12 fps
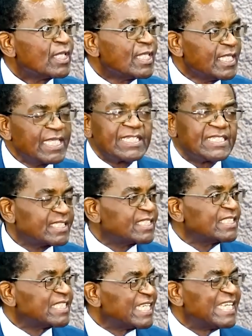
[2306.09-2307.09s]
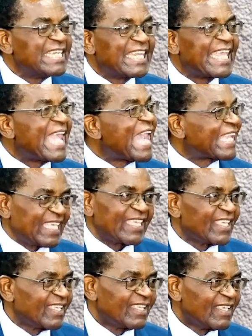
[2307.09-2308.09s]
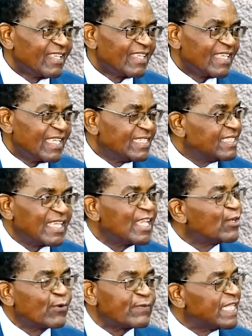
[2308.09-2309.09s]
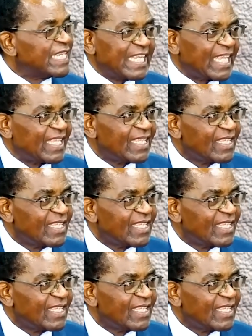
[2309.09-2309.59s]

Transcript: iye decision ndeyake at the end of the day